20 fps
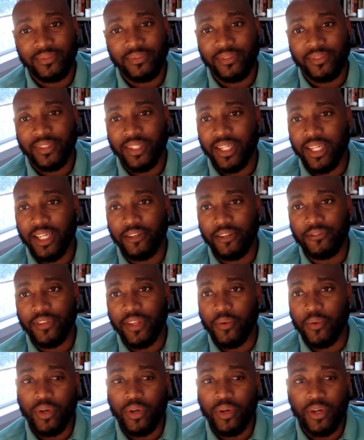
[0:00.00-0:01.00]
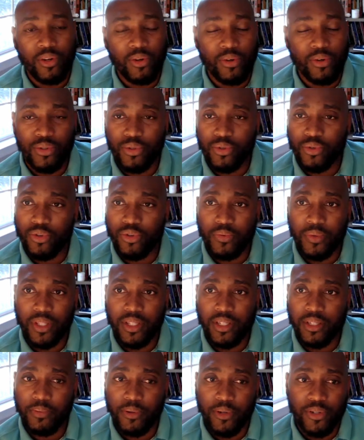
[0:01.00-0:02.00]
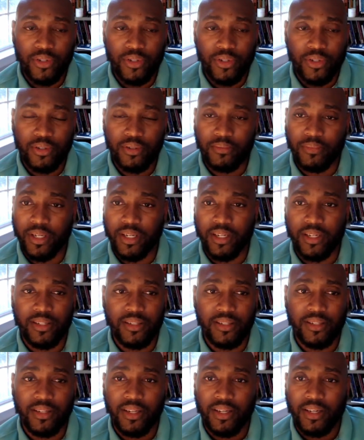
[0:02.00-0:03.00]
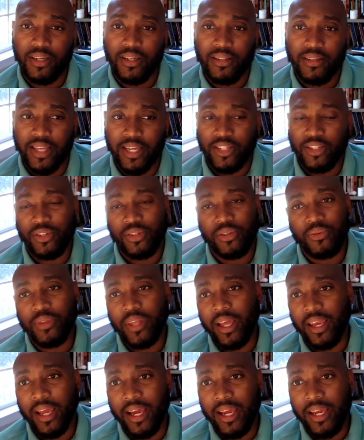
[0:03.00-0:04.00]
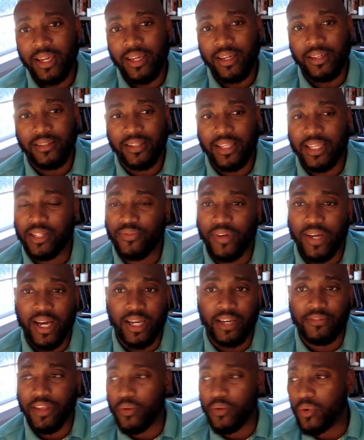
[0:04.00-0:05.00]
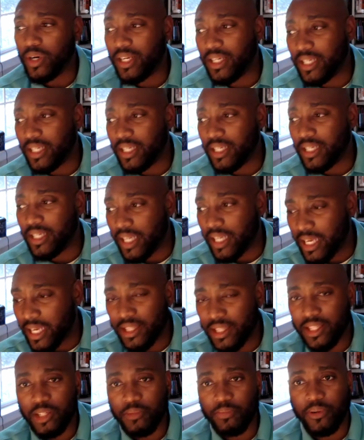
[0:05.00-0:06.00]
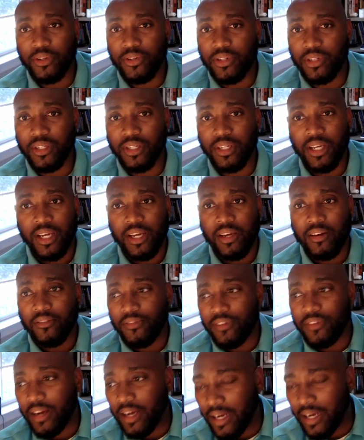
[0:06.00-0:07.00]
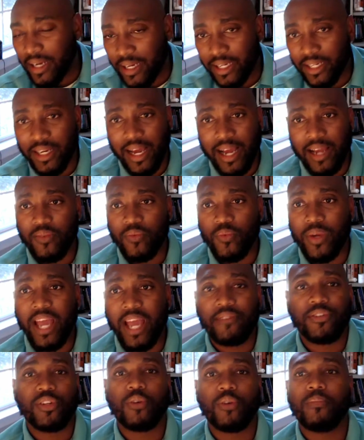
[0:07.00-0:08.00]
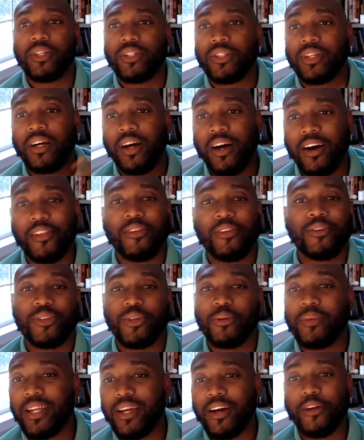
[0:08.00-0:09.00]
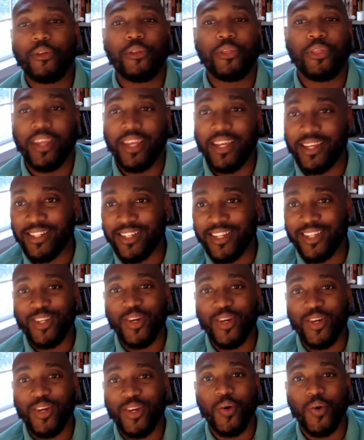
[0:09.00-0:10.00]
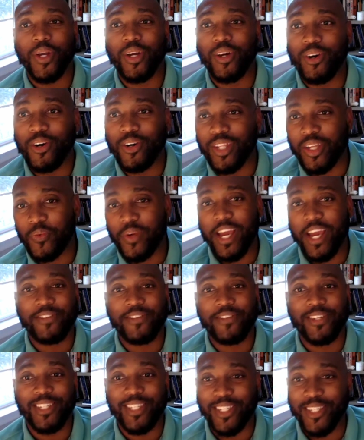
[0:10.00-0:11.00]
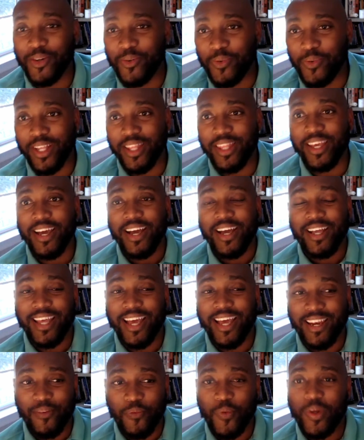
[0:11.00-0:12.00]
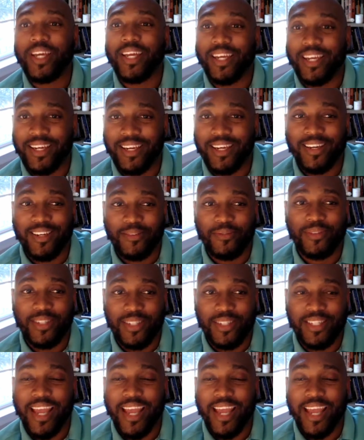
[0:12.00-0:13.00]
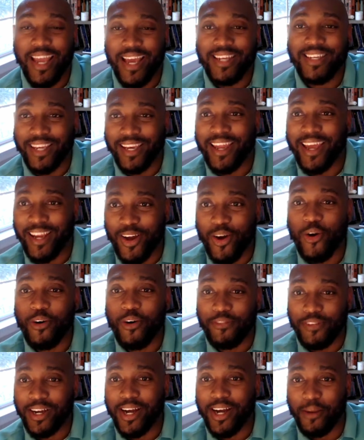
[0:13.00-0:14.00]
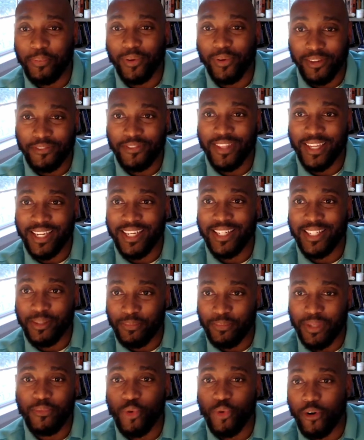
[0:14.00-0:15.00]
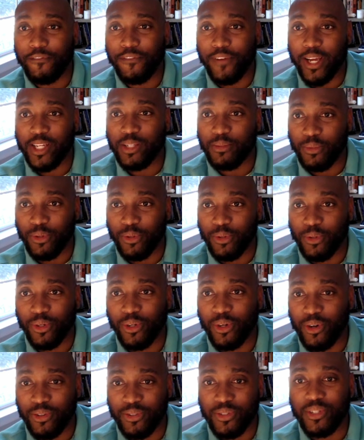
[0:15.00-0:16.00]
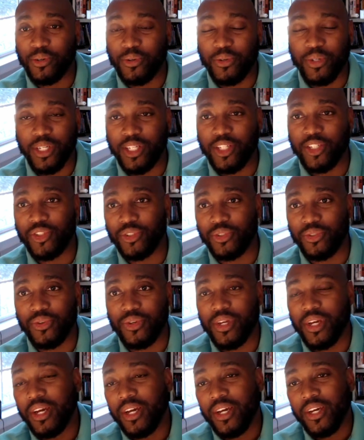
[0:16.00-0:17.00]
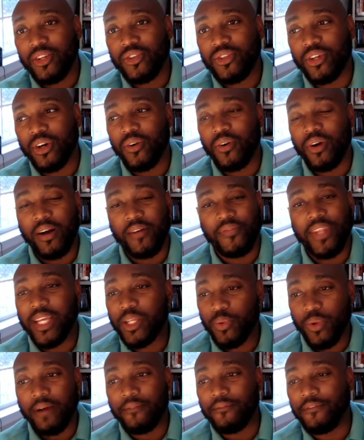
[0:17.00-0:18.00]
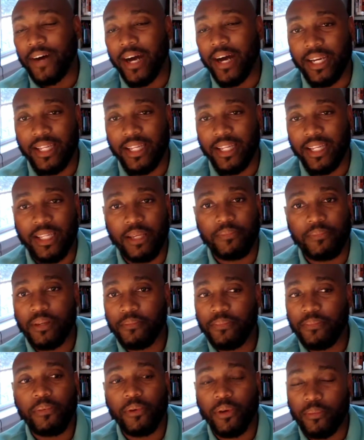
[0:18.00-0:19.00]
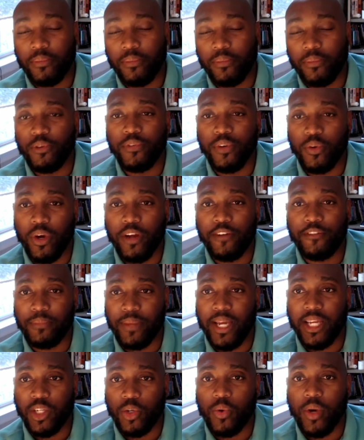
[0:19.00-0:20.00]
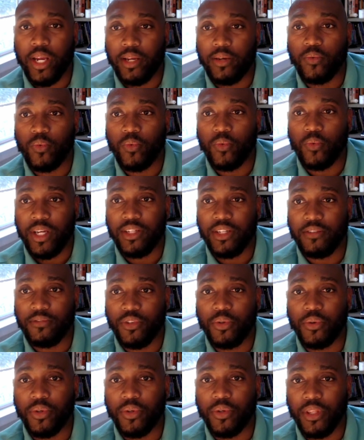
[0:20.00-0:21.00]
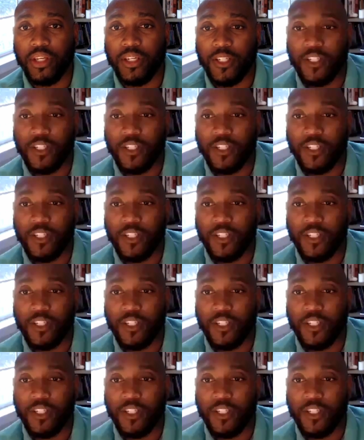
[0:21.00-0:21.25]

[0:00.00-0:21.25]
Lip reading: If they want to go to school with this person because that's just who they like, that's fine. If they want to date this person, fine. We have so many other things that's going on that we have to deal with, that we can stand to let go of a couple of things and be more flexible on certain issues. So that's what I'm finding, that some people are moving away from antiquated ways of doing things.